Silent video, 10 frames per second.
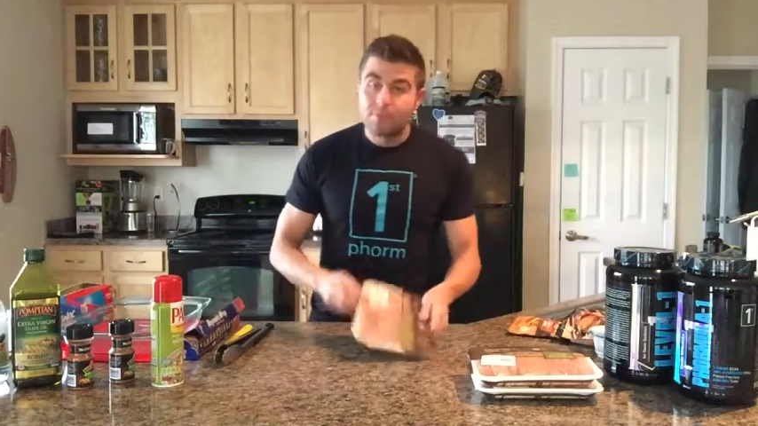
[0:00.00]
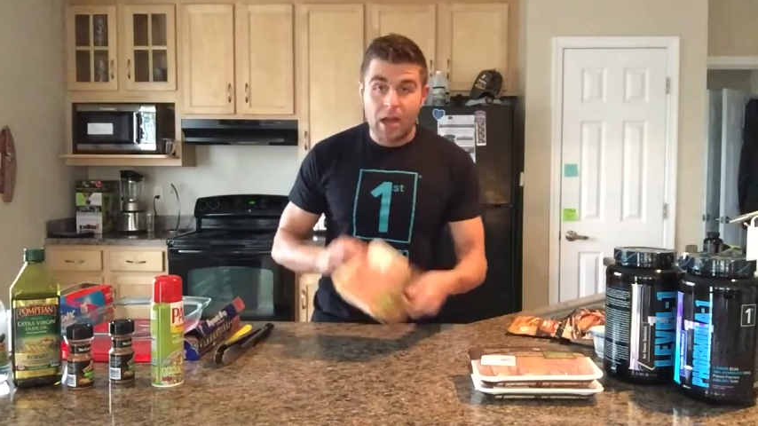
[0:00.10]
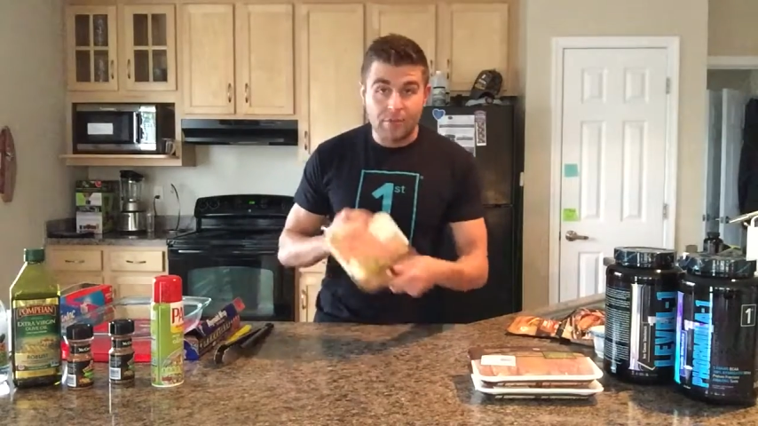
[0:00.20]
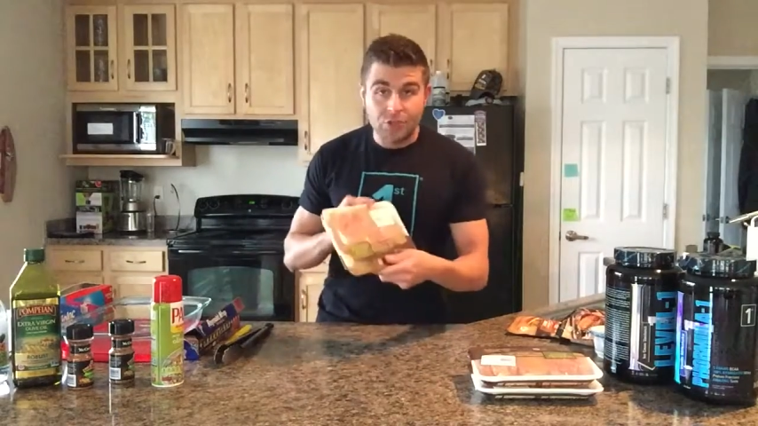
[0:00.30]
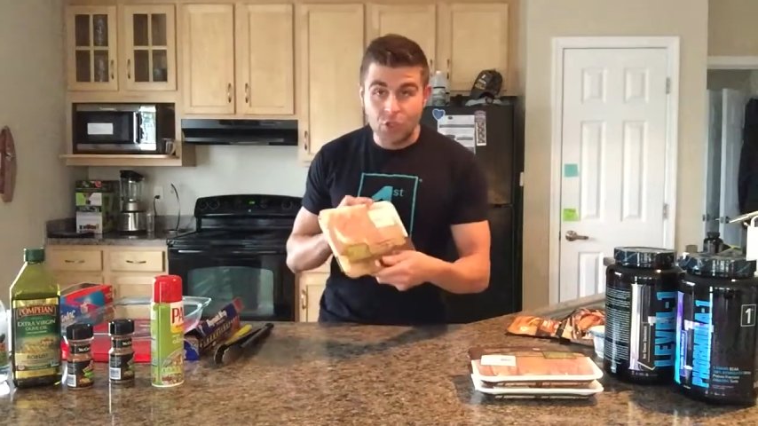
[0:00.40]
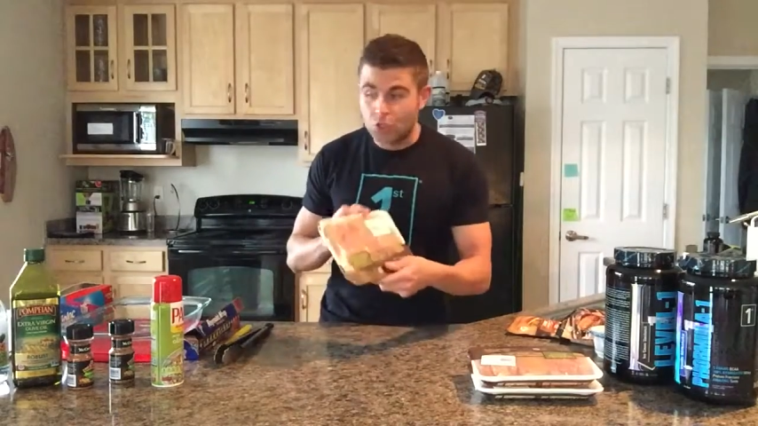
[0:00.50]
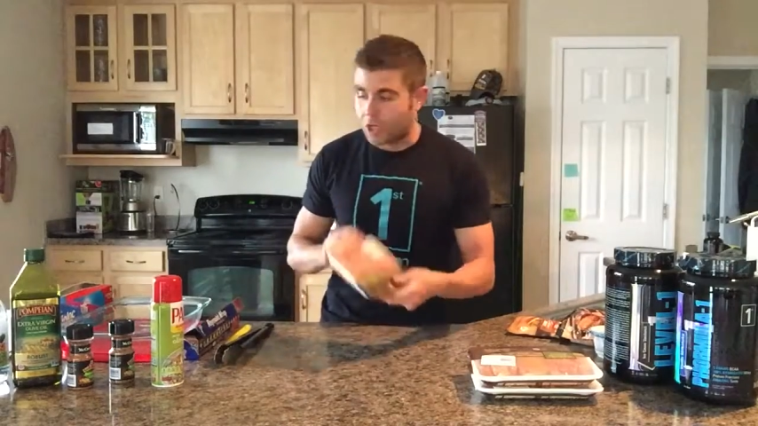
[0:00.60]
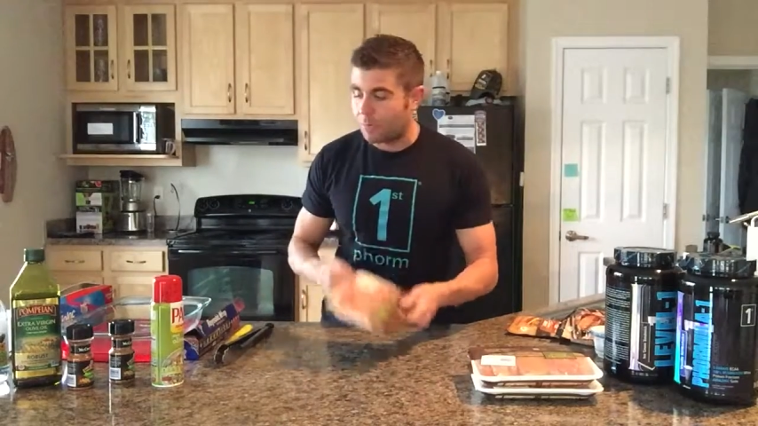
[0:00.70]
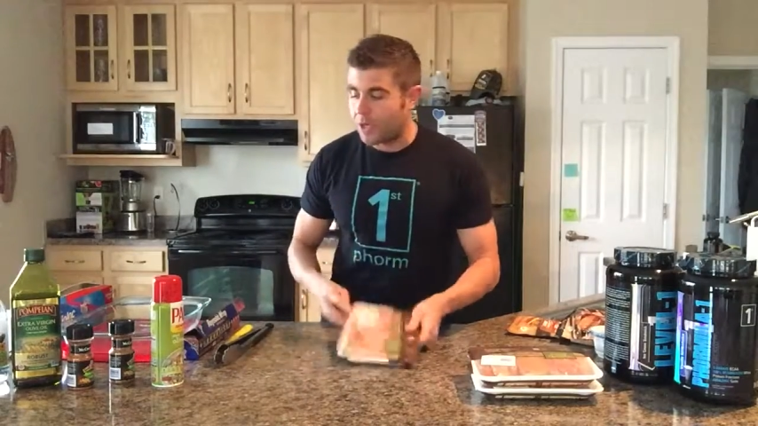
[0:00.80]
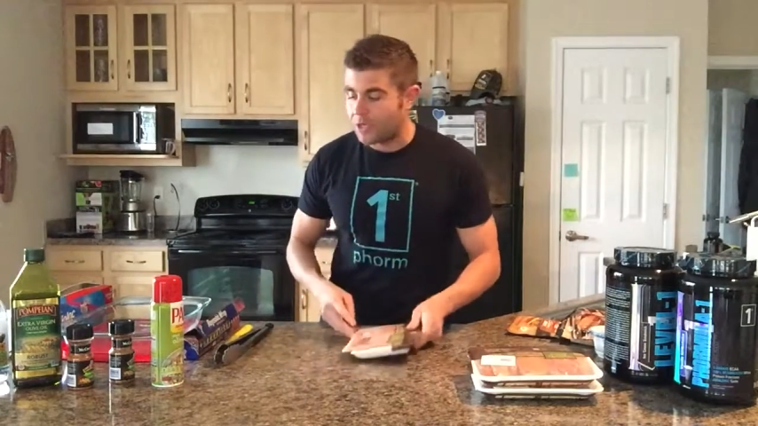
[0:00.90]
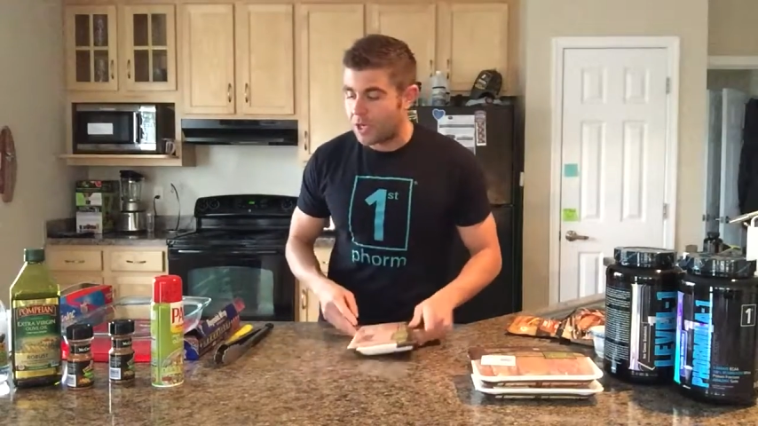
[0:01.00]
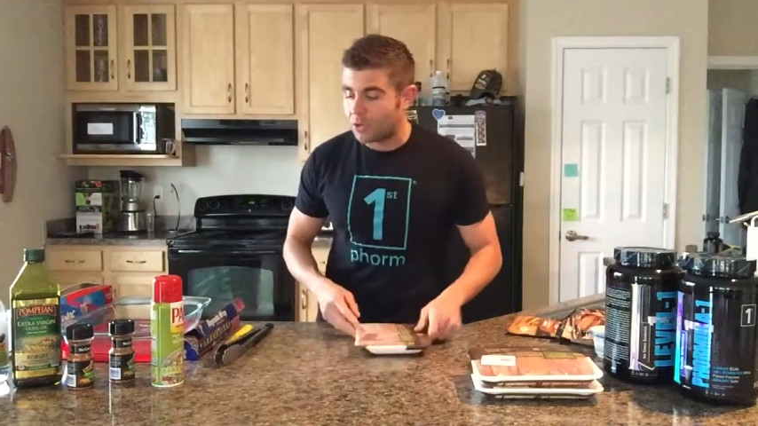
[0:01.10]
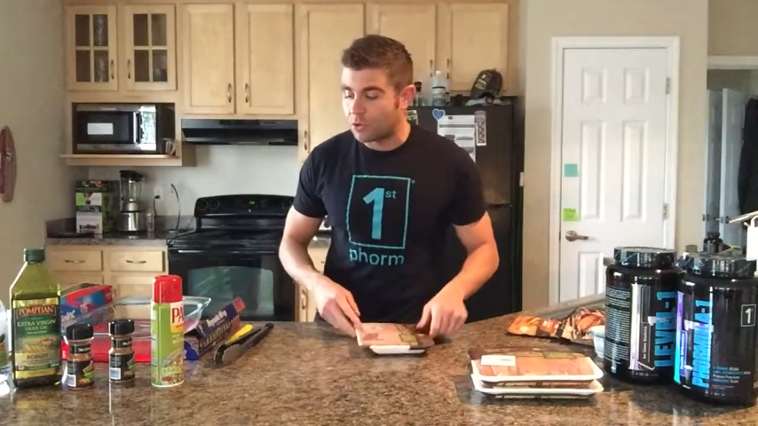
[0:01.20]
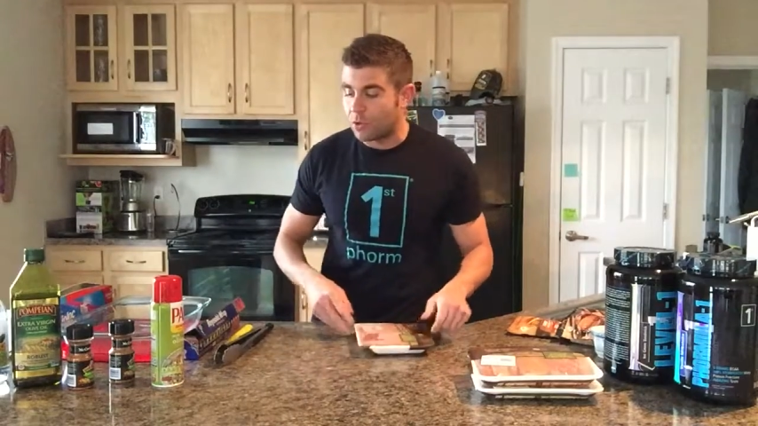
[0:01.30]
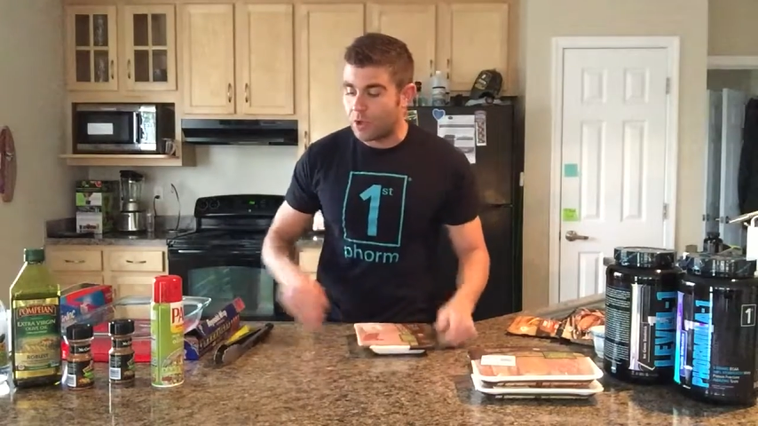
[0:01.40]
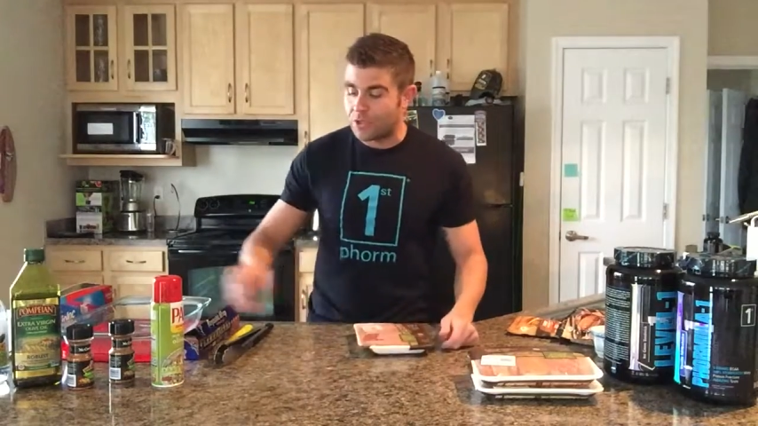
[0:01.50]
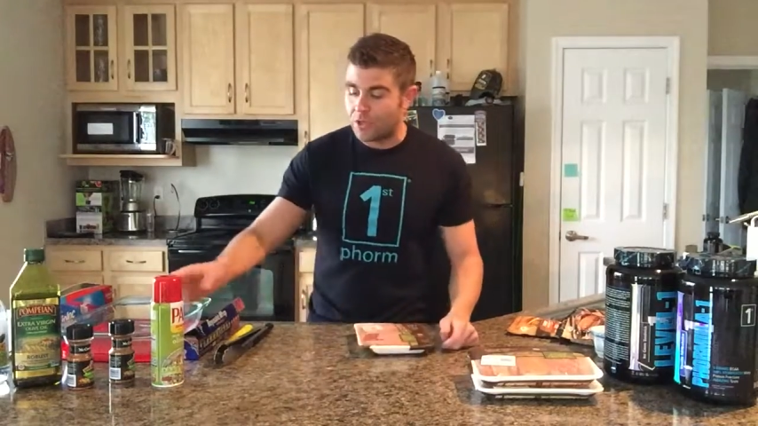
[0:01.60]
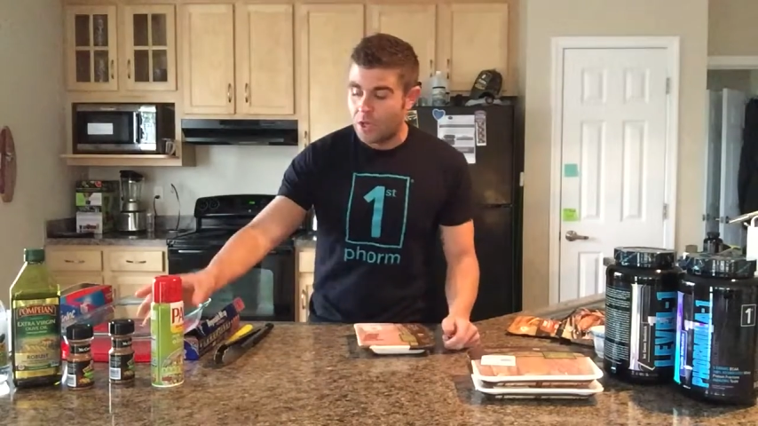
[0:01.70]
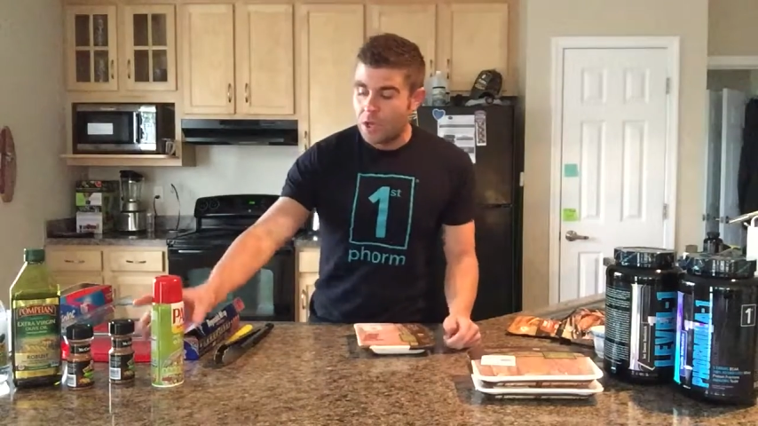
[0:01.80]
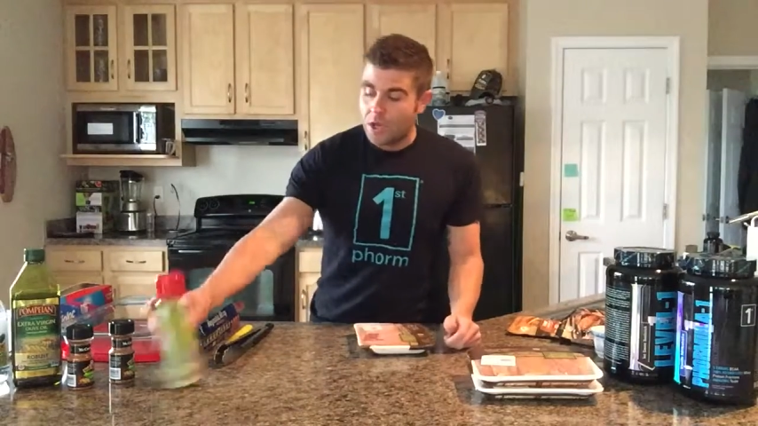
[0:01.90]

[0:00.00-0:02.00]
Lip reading: obviously chicken breast tenderloins.